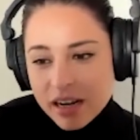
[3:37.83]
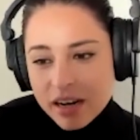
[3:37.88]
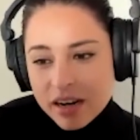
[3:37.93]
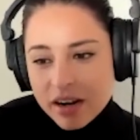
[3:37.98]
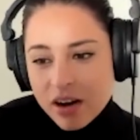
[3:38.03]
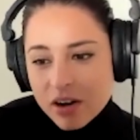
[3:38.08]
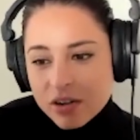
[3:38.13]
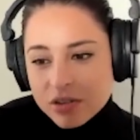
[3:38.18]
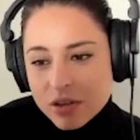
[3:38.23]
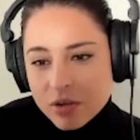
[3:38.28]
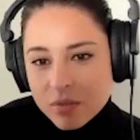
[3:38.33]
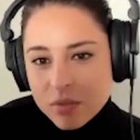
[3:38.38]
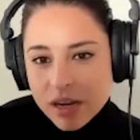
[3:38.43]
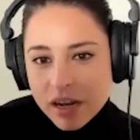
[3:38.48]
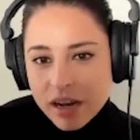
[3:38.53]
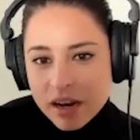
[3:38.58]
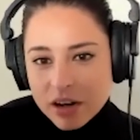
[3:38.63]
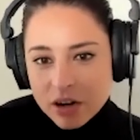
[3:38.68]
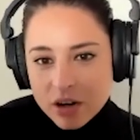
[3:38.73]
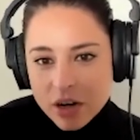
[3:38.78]
And also, what
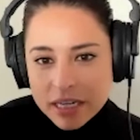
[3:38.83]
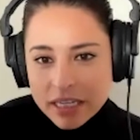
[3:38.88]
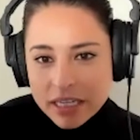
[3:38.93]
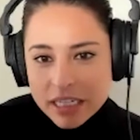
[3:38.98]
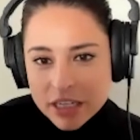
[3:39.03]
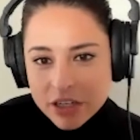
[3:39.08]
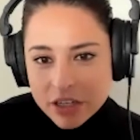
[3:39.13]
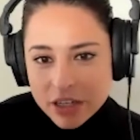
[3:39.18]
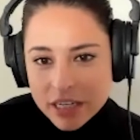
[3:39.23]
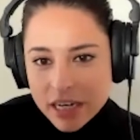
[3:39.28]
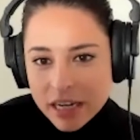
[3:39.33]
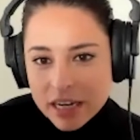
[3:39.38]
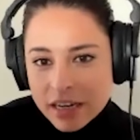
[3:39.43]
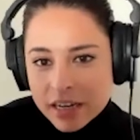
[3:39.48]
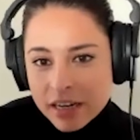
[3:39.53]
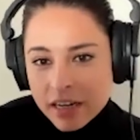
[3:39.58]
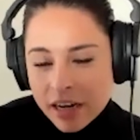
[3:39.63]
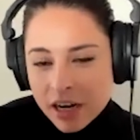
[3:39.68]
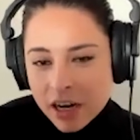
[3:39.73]
kind of criteria